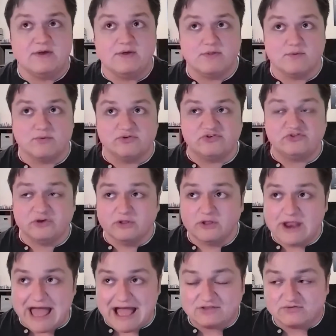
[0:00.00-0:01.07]
There was
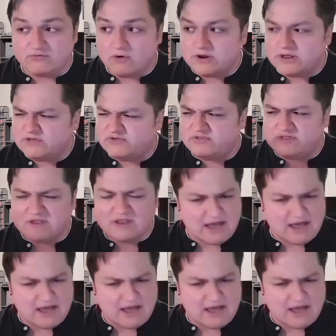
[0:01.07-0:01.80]
still an active audience in the